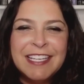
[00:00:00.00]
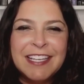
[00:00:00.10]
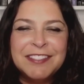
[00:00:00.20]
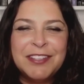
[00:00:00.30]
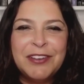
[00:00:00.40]

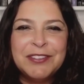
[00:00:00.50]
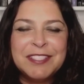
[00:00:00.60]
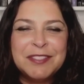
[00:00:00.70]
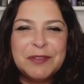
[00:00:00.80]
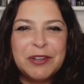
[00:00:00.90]
And so
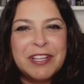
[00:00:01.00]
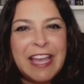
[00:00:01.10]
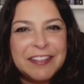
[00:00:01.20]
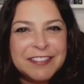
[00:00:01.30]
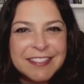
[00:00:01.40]
since we're
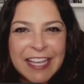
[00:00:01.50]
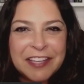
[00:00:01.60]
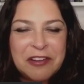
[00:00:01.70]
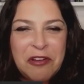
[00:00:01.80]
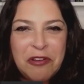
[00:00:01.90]
kind of stuck
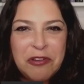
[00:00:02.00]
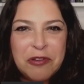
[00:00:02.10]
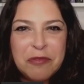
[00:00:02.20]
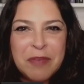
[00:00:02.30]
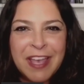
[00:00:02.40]
at
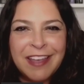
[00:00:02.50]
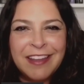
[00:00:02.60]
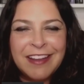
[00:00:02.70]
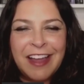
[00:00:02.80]
home and